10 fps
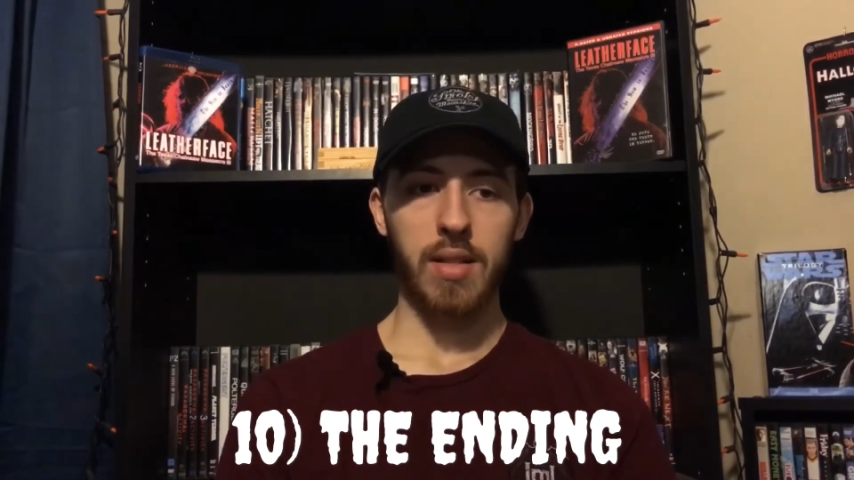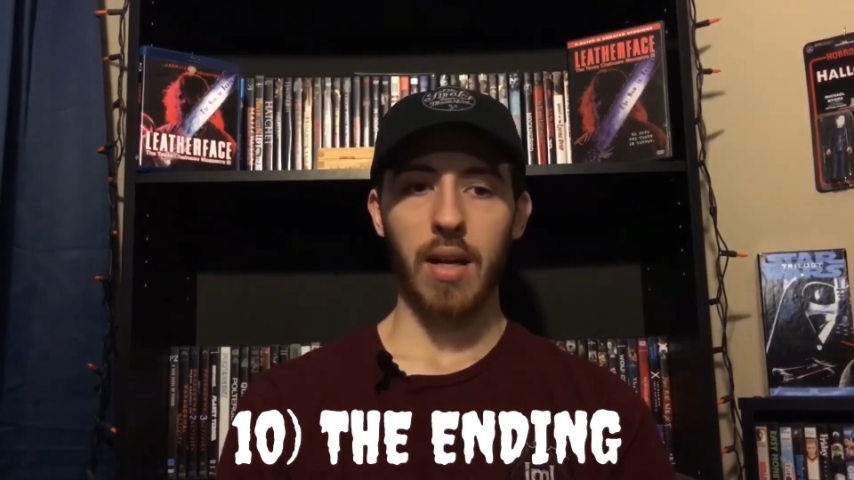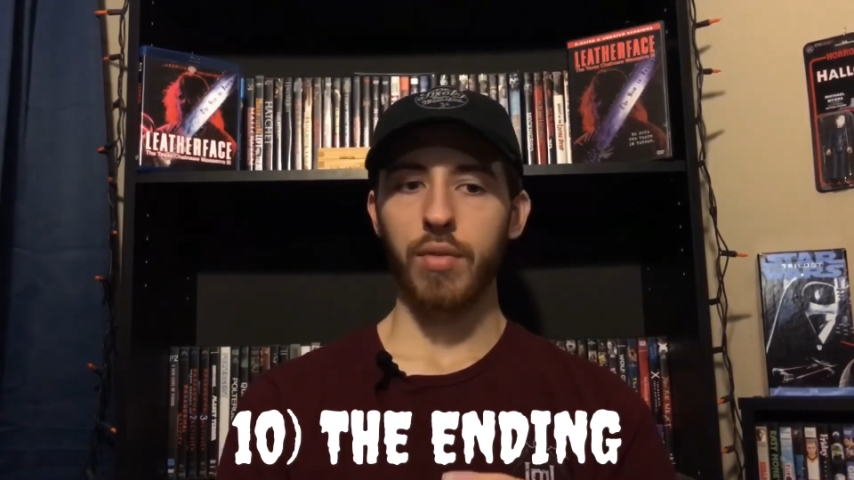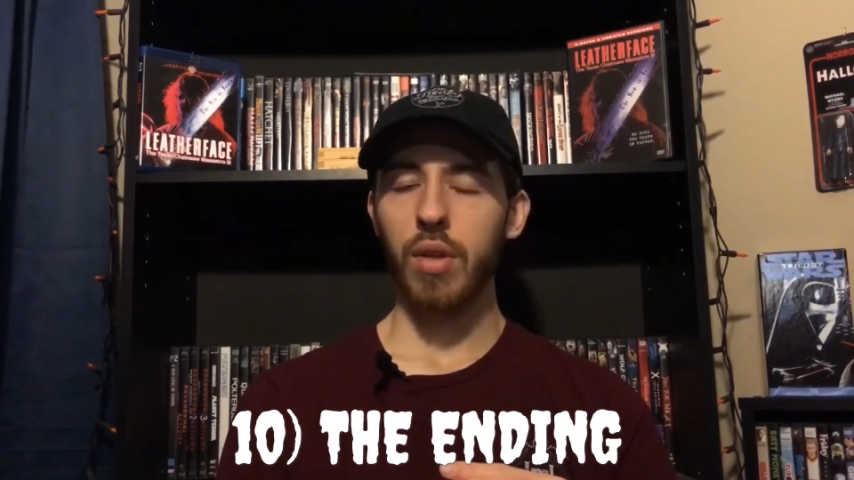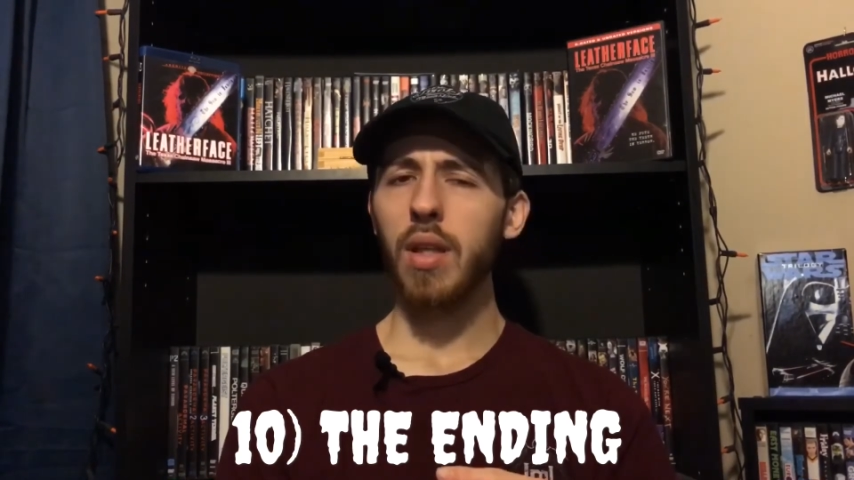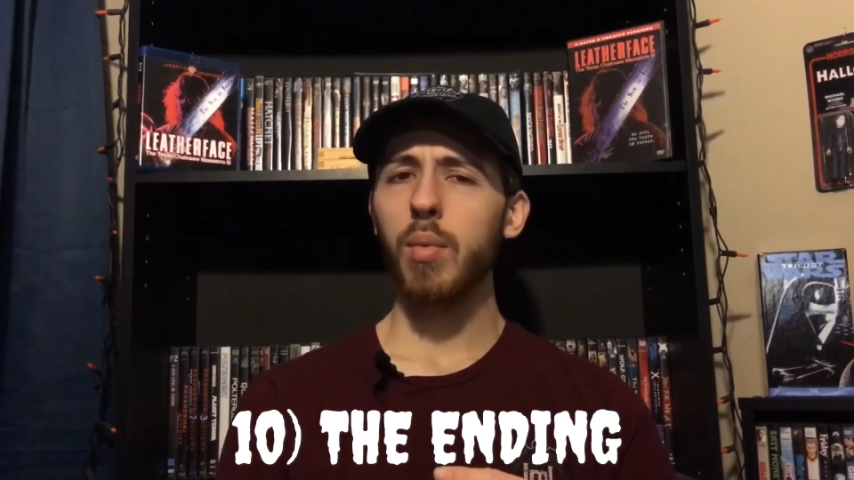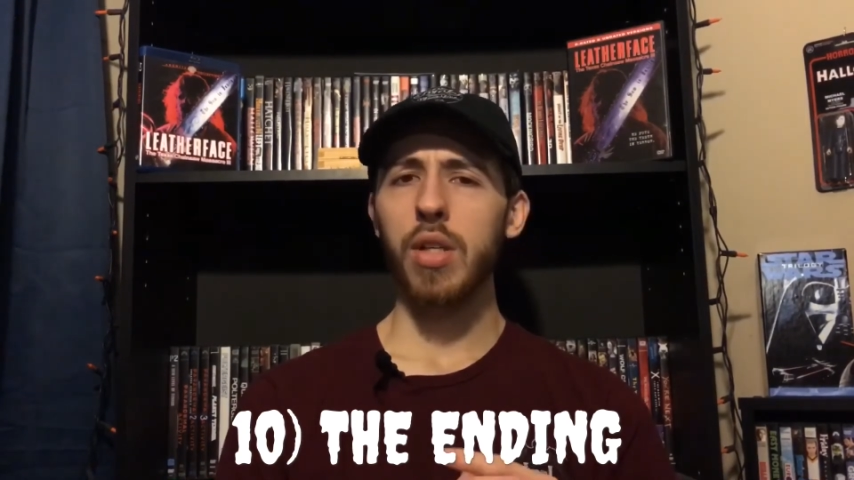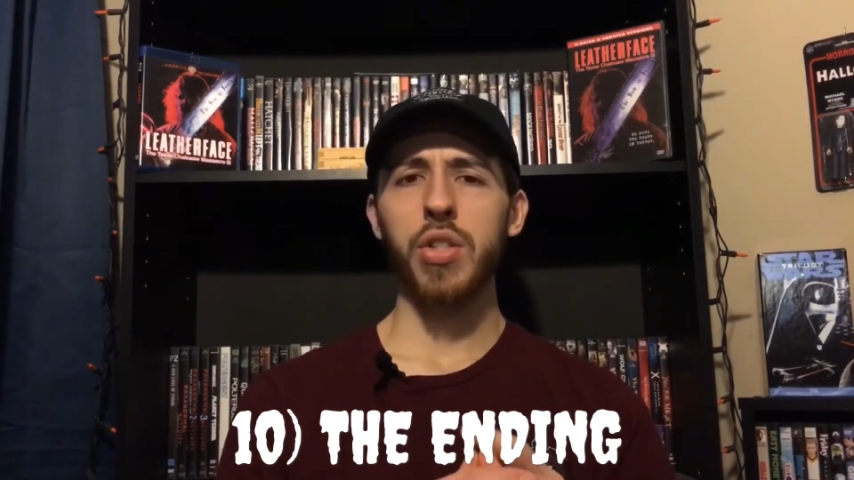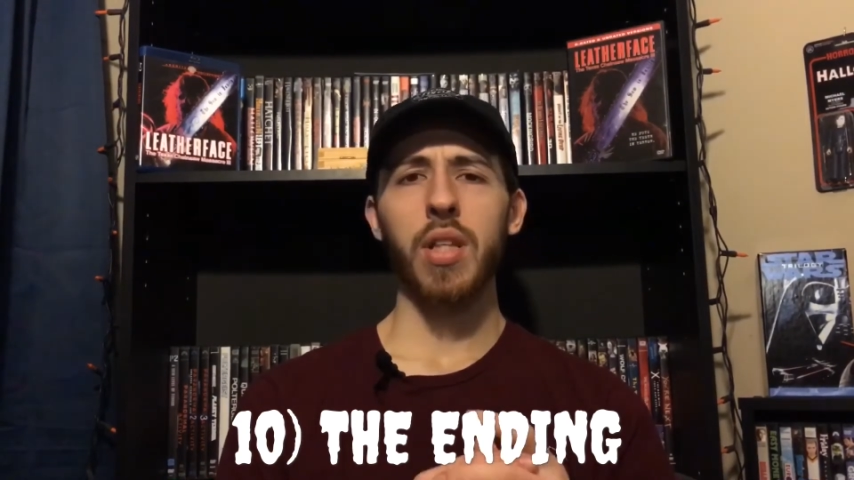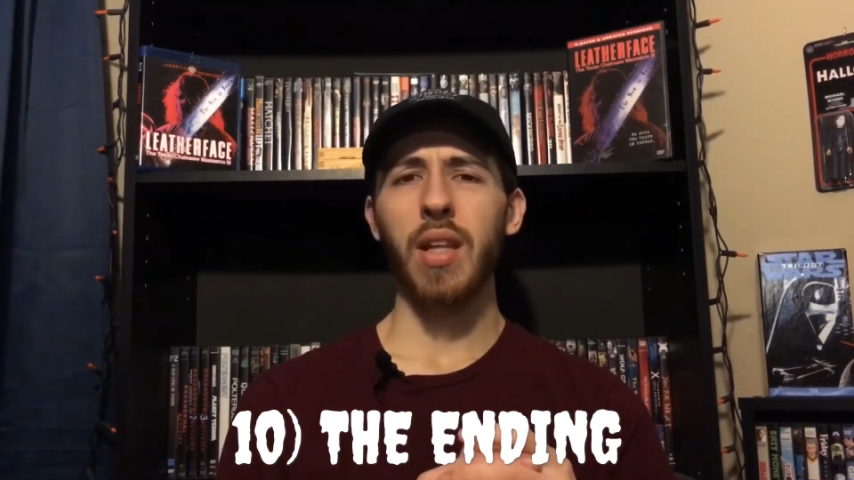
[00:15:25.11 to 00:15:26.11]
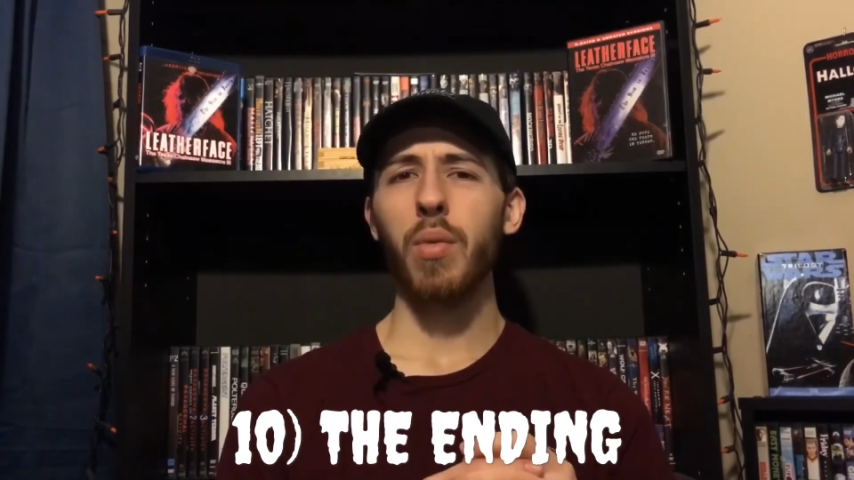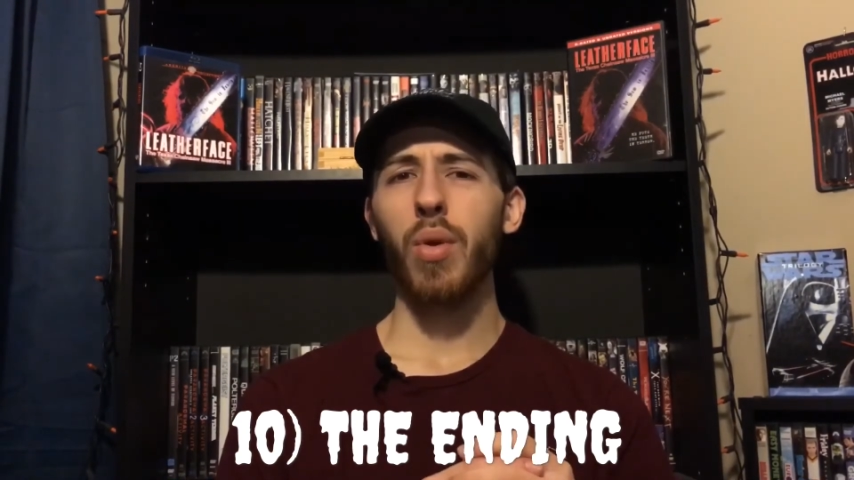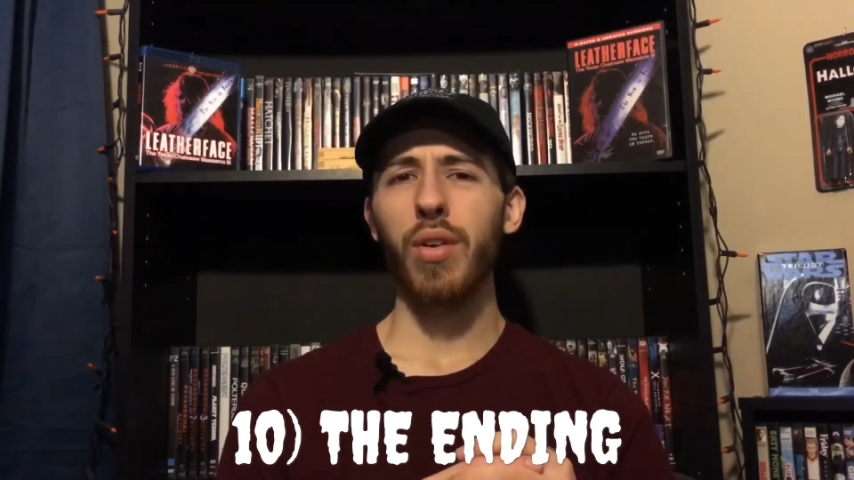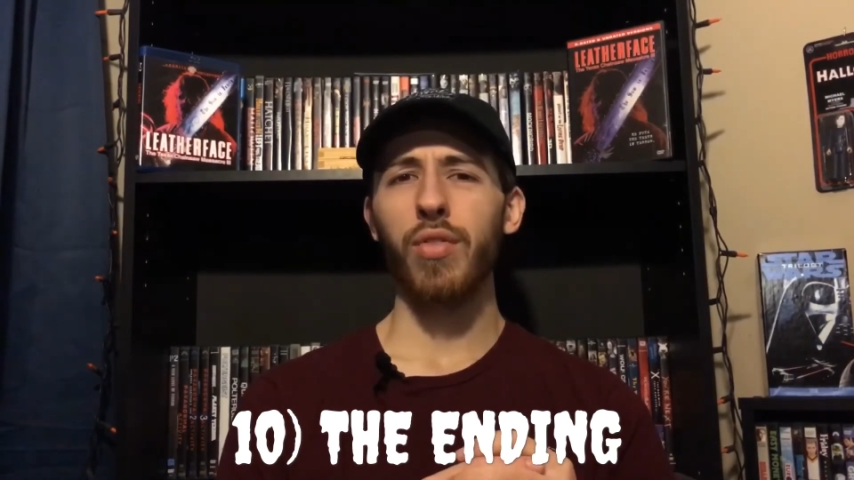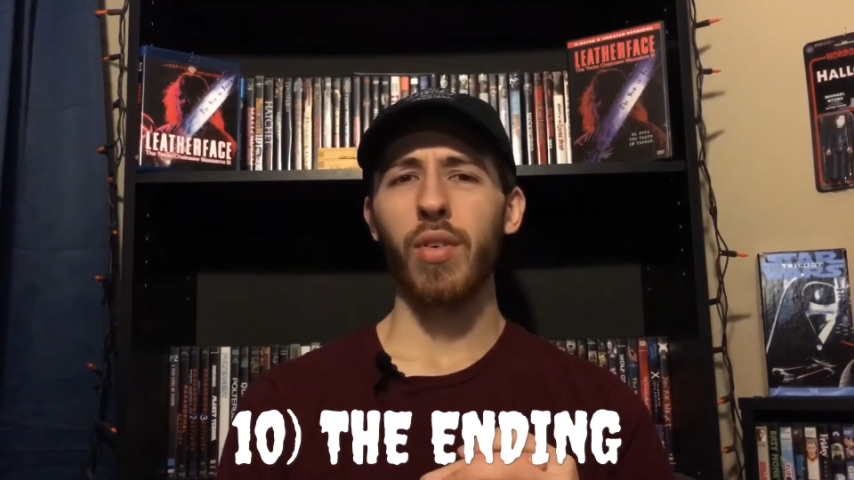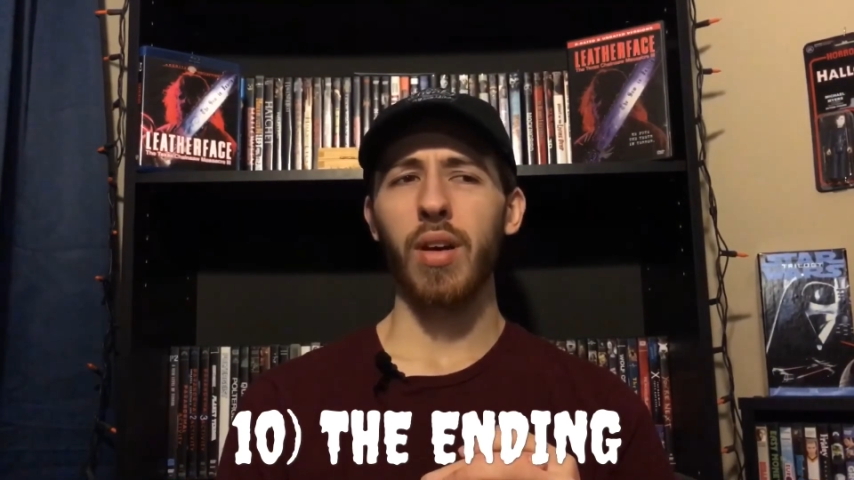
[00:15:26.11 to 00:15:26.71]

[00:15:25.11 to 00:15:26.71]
and I really wish that they would have